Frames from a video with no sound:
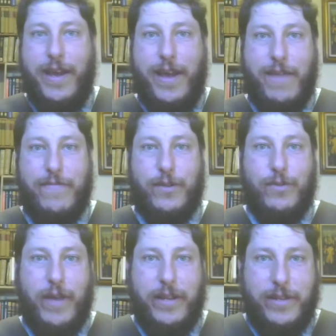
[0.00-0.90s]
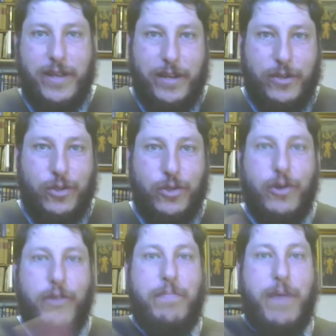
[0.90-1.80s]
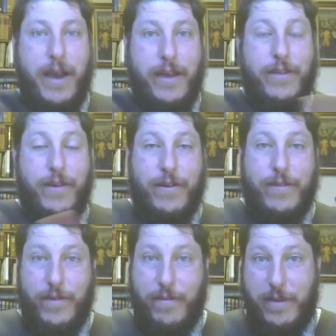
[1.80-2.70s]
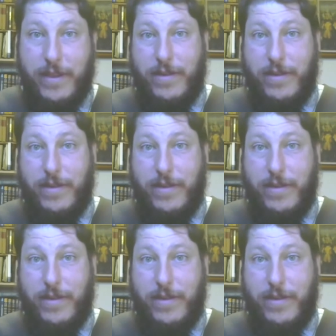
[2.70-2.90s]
have these rights to kind of skirt by their their